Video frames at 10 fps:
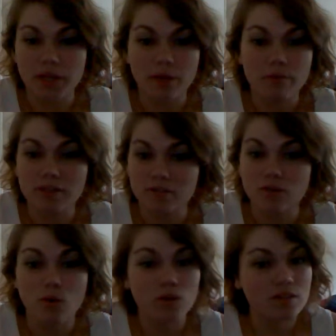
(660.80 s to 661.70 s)
it because the
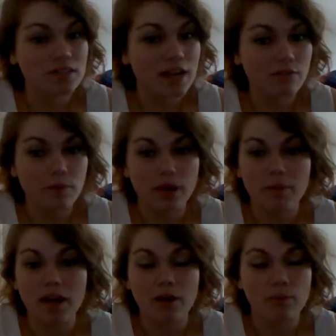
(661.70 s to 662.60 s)
goal is to have a
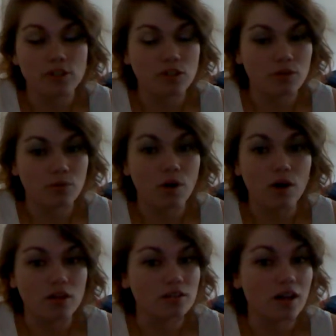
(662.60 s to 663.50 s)
baby, I wish you
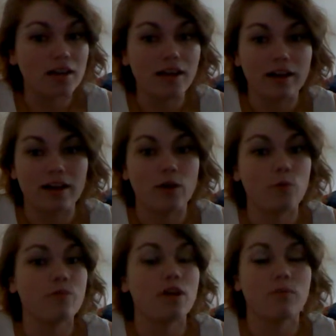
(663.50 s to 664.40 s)
all luck, and I
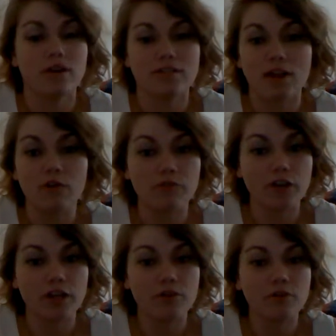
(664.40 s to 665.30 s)
hope that it works out for
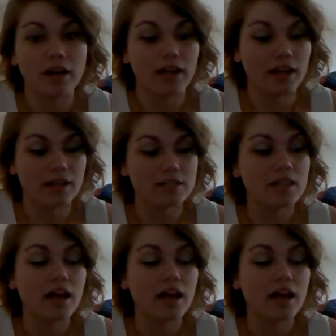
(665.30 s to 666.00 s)
you. And